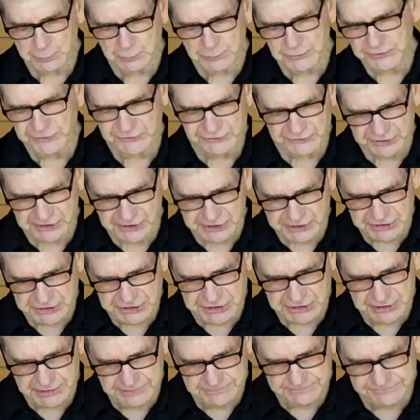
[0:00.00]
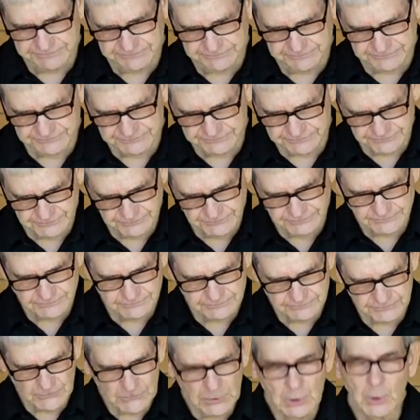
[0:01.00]
research,
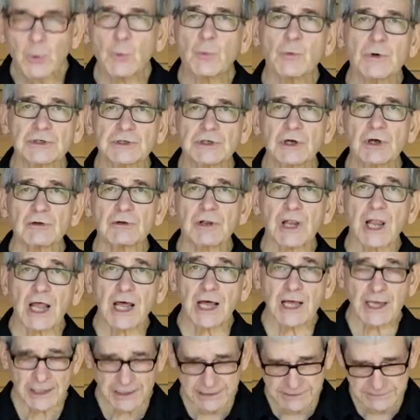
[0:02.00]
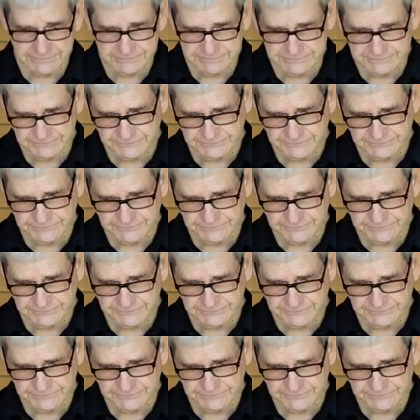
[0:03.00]
went online,